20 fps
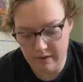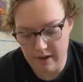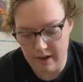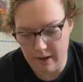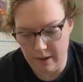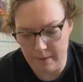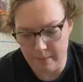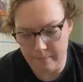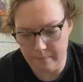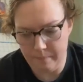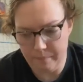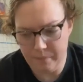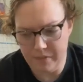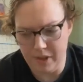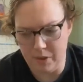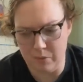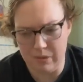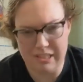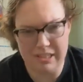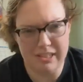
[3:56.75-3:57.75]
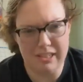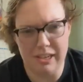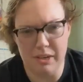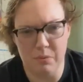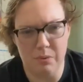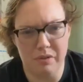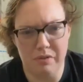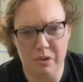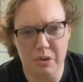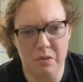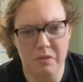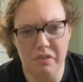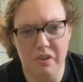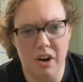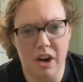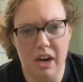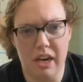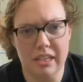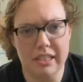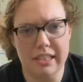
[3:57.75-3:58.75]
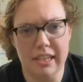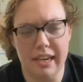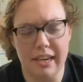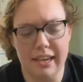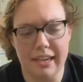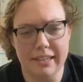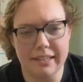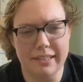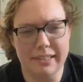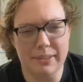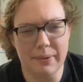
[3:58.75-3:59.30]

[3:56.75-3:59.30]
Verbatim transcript: Um, it was in review for a hot second,